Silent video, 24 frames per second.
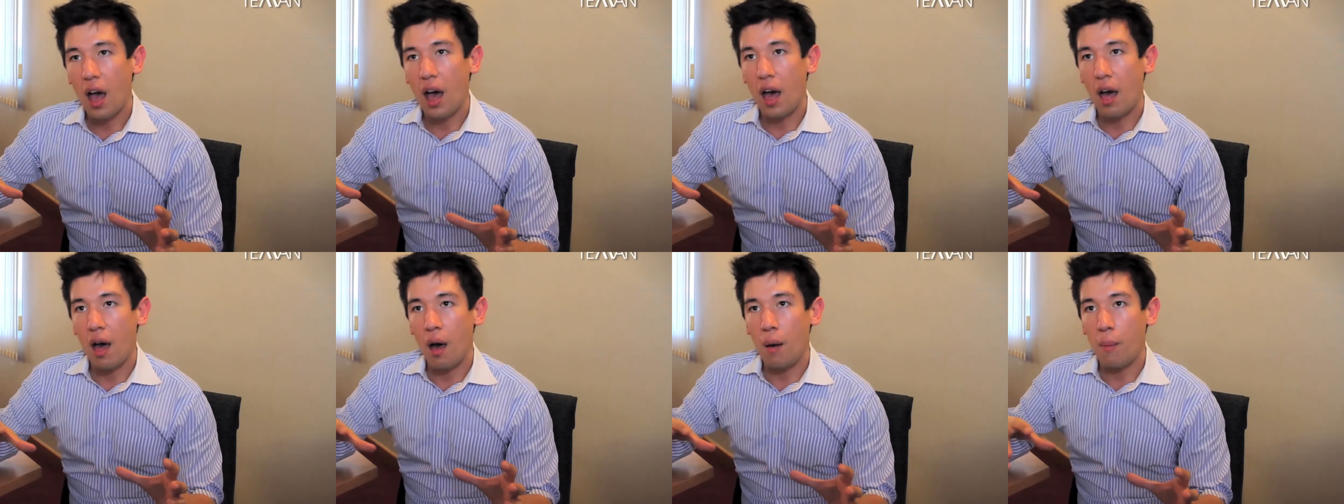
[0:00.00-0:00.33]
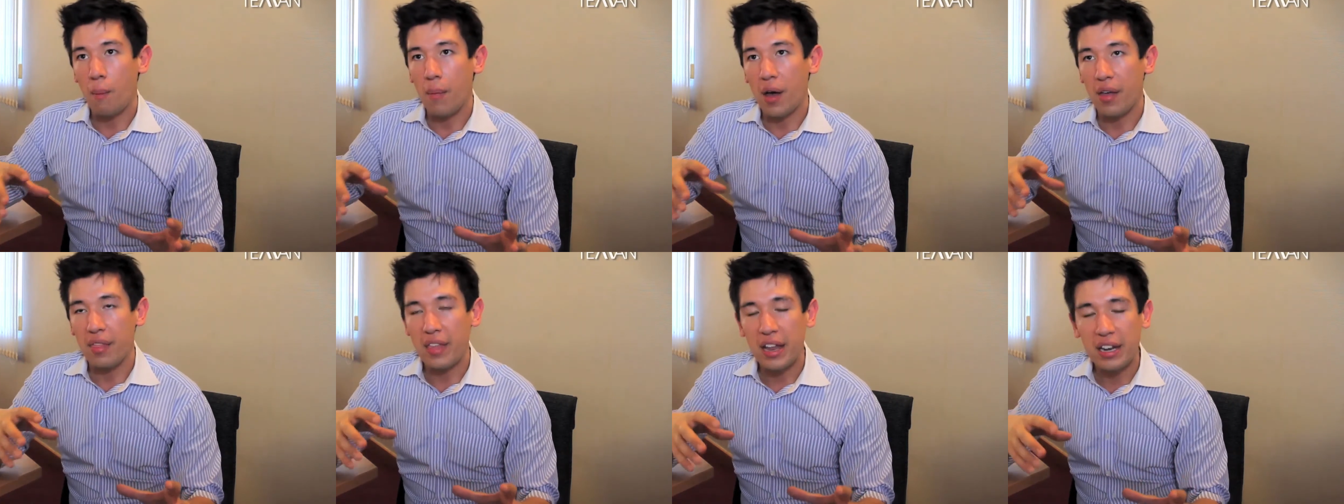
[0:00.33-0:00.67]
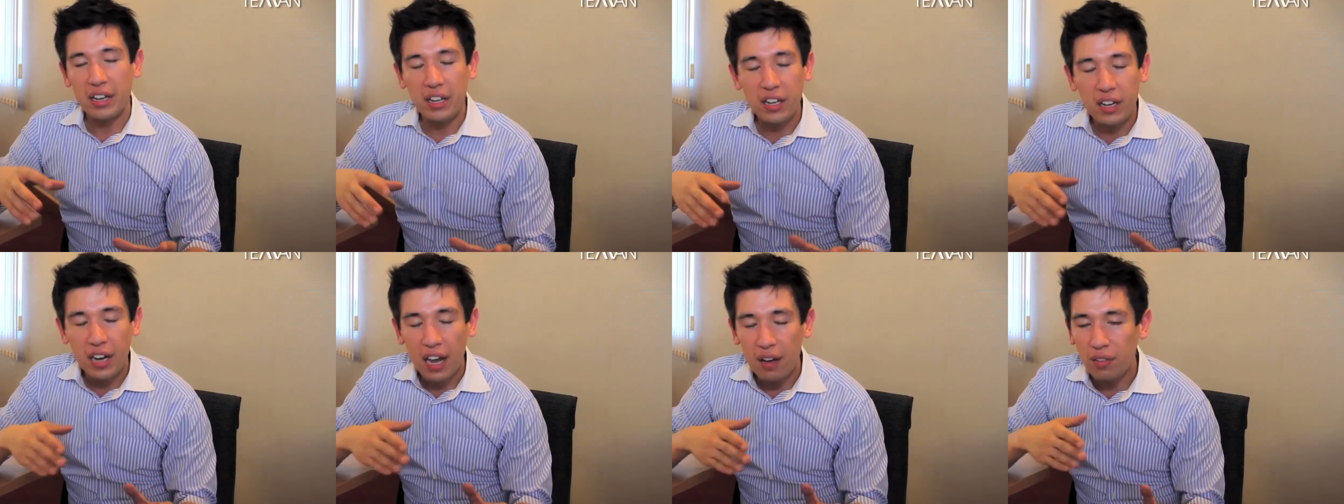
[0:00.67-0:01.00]
Um, and then
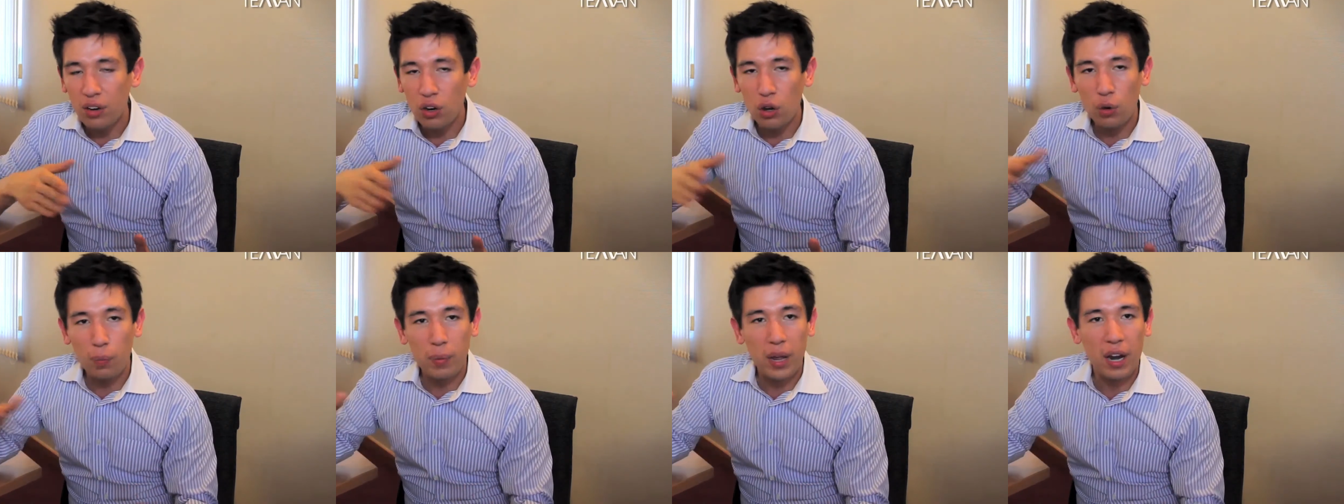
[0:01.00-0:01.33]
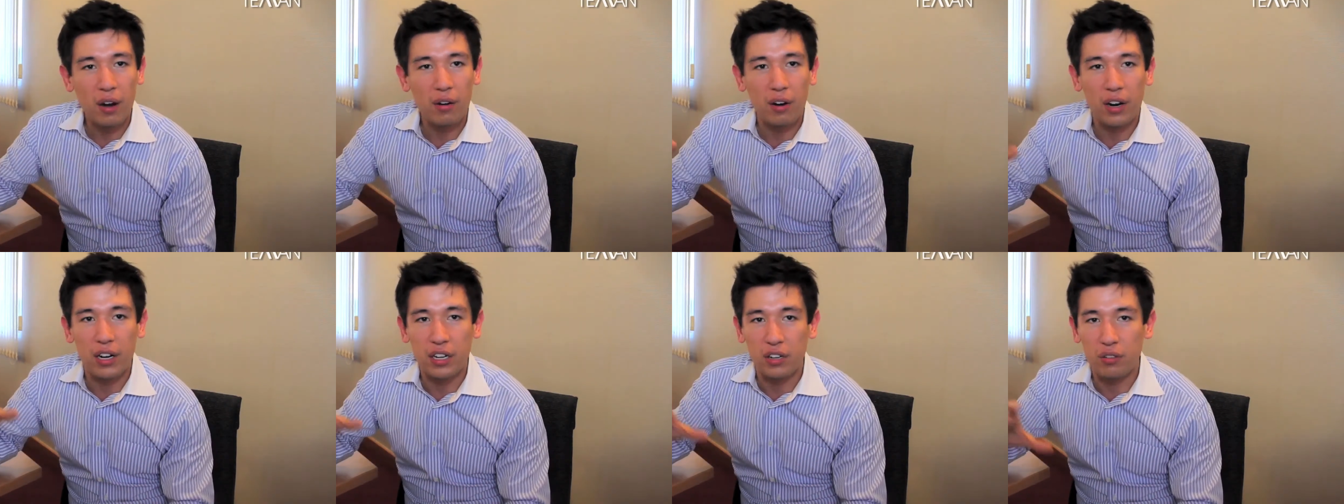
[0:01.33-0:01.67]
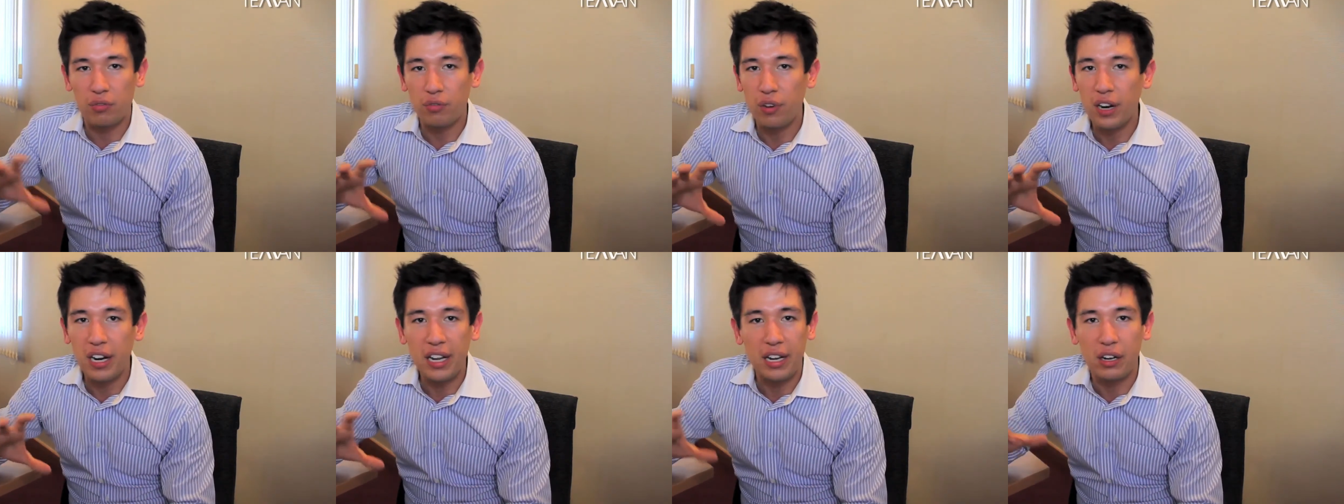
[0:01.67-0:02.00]
you can have a long period
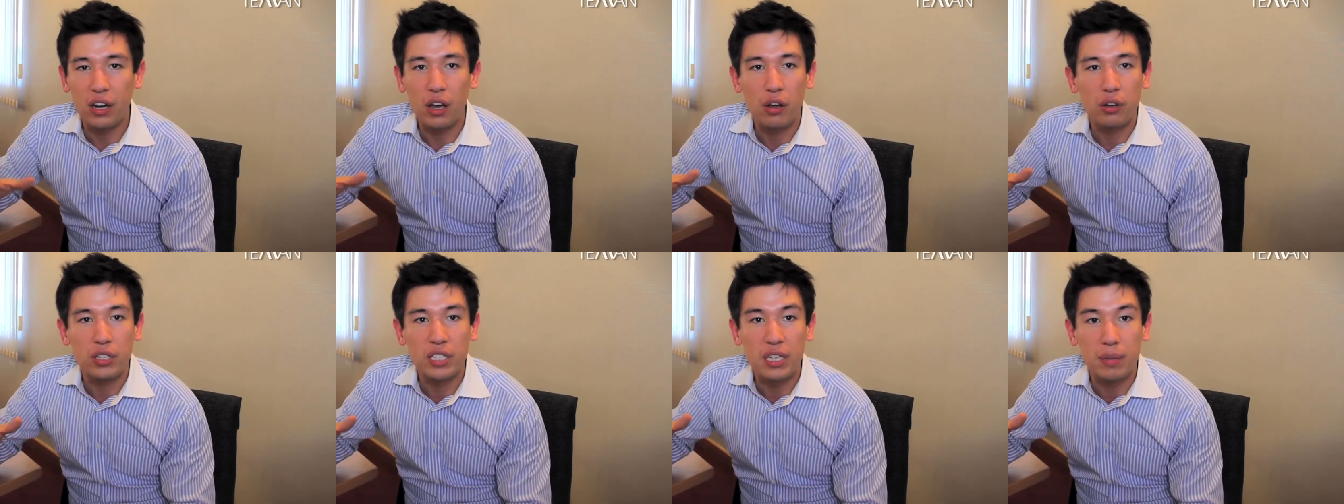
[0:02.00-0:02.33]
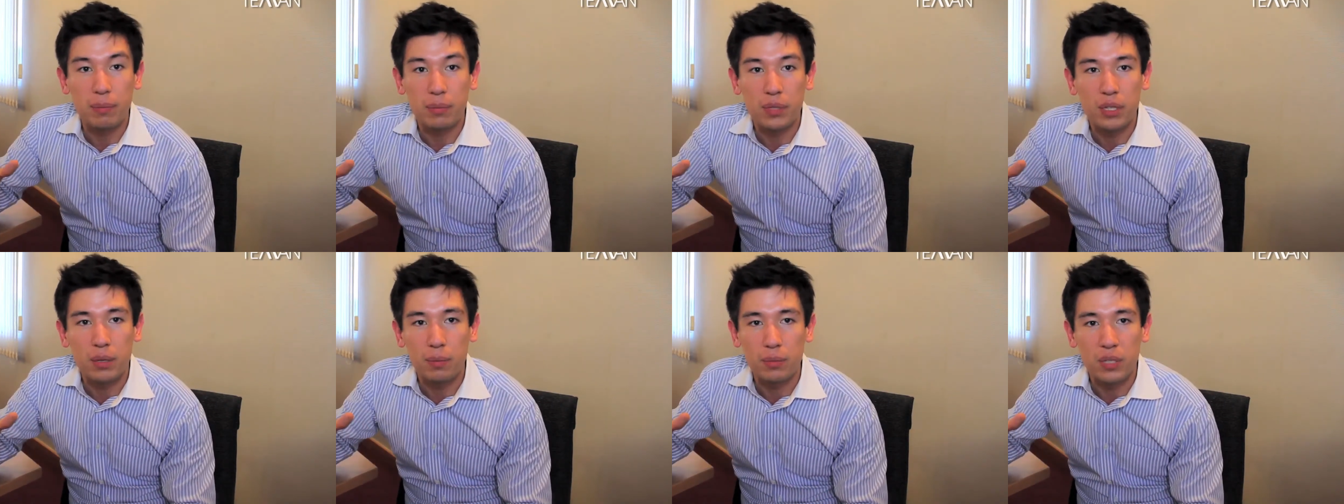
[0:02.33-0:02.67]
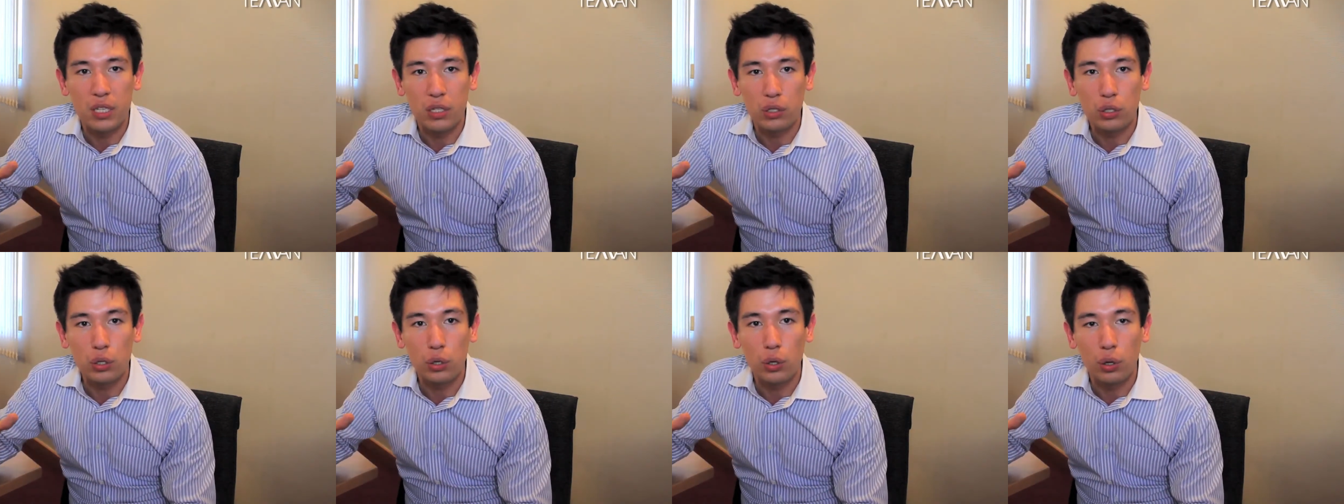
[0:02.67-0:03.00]
of really no
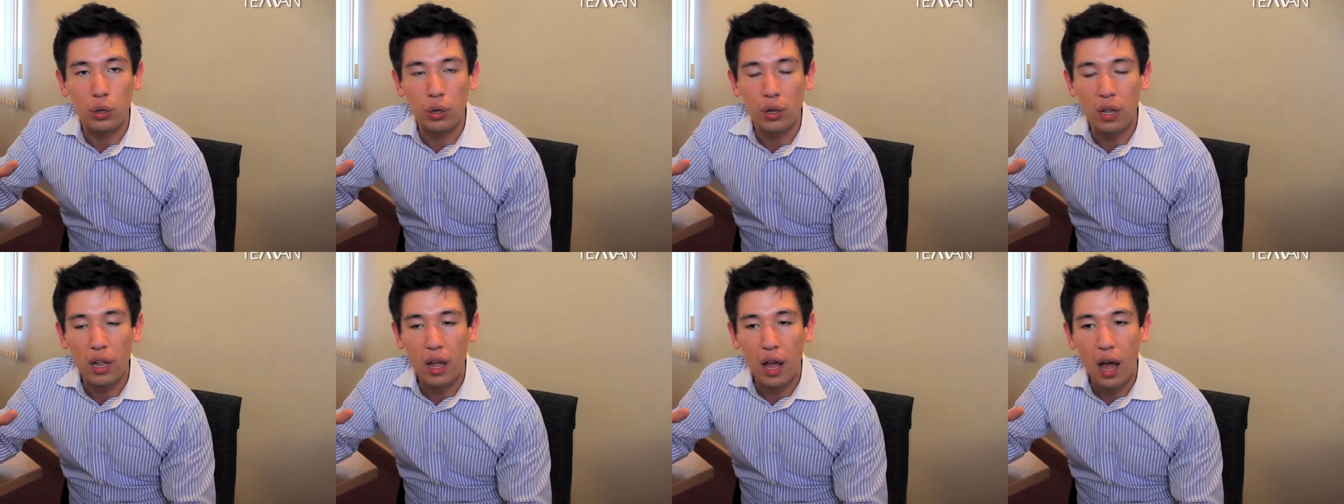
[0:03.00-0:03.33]
symptoms at all